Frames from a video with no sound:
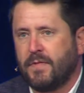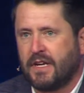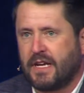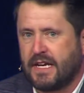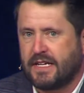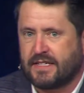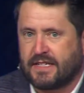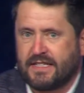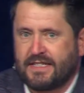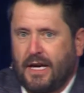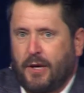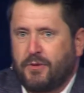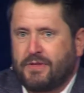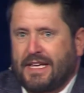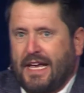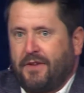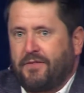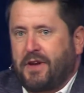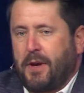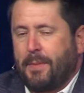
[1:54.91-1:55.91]
because I was
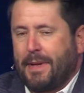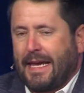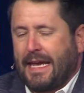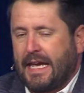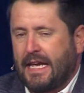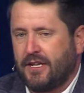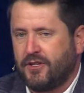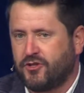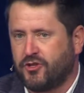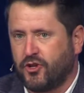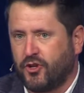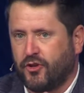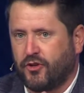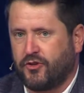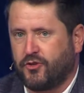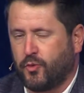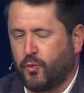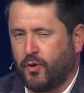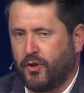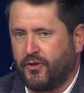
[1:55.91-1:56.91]
kind of coming into
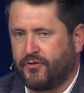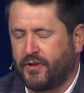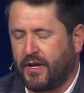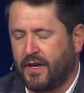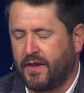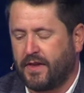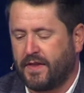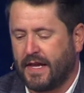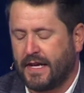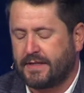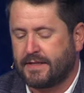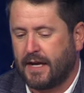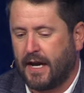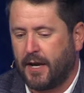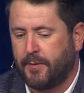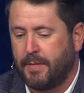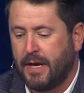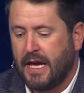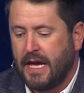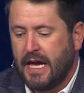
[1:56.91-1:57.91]
real estate in that
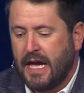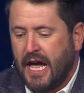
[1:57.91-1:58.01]
time,